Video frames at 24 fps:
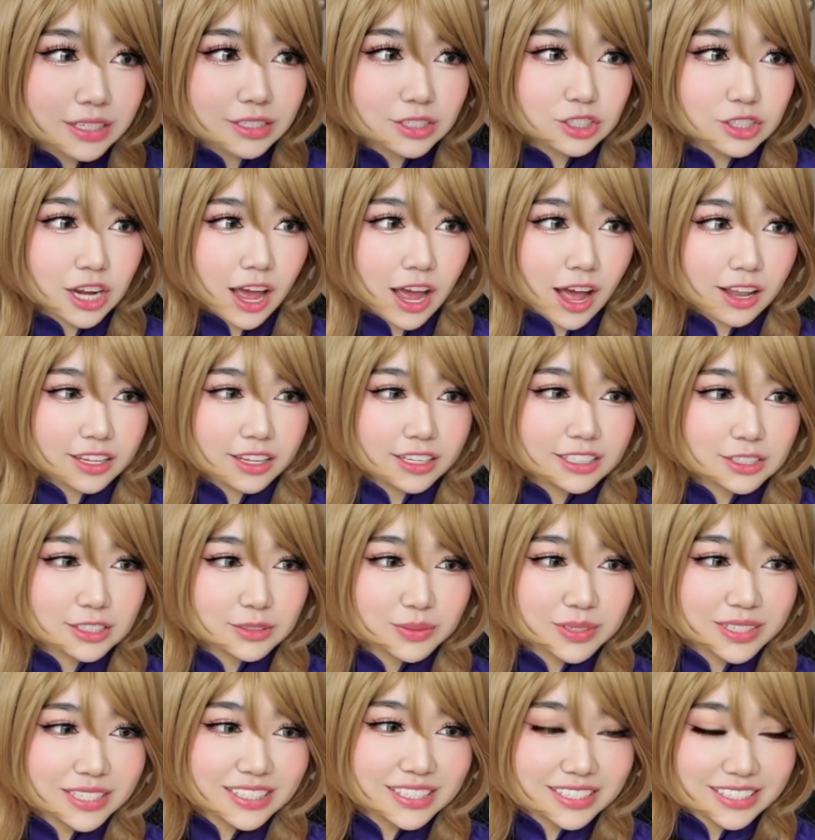challenge.
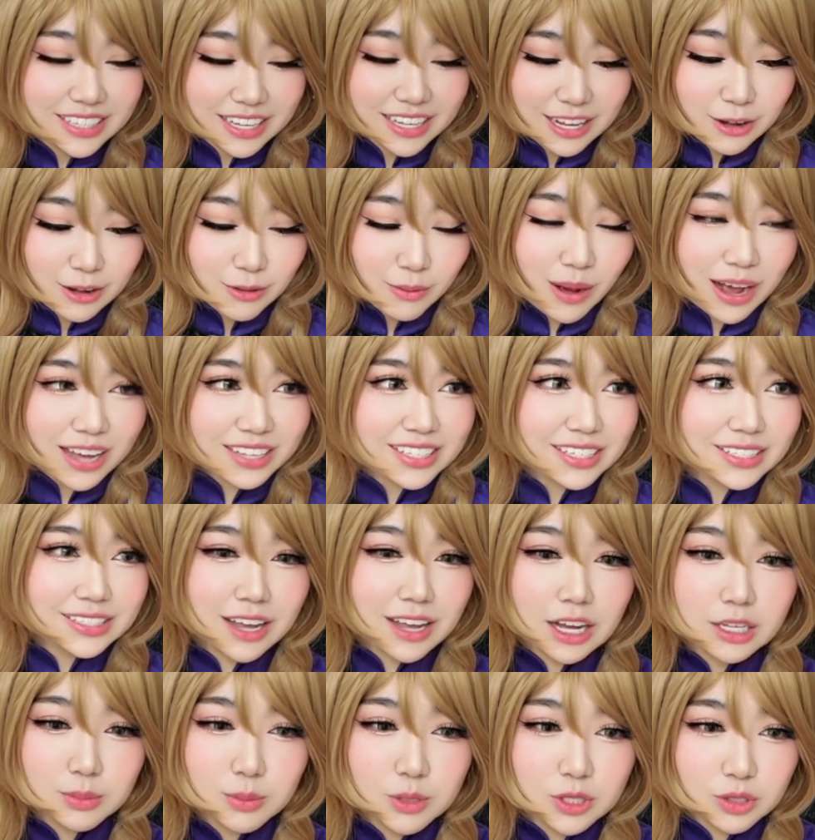Why is this
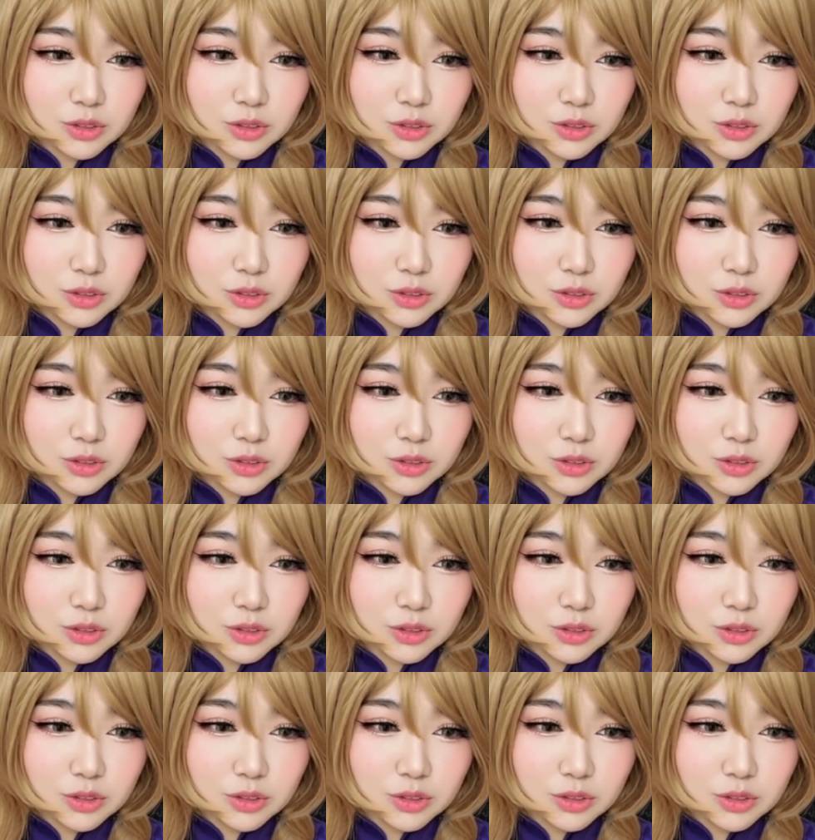cosplay so